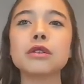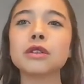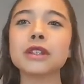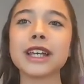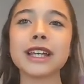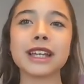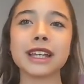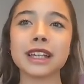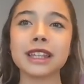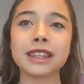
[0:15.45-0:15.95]

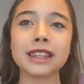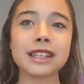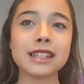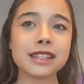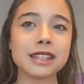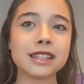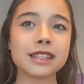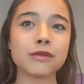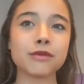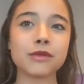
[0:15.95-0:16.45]
Like this
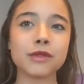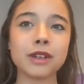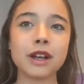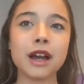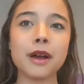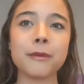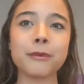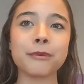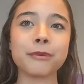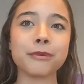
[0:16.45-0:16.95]

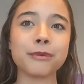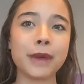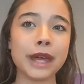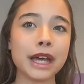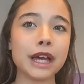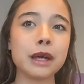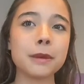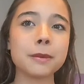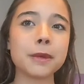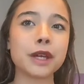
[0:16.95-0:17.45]

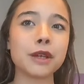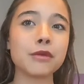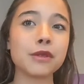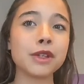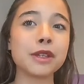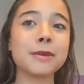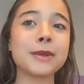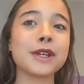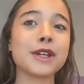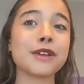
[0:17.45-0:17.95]
makeup can really
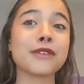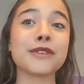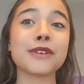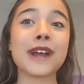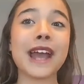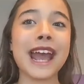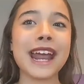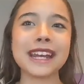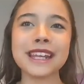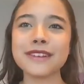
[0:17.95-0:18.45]
be good for
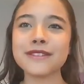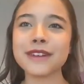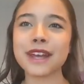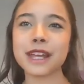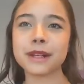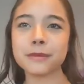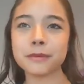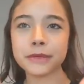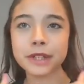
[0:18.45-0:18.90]
any event.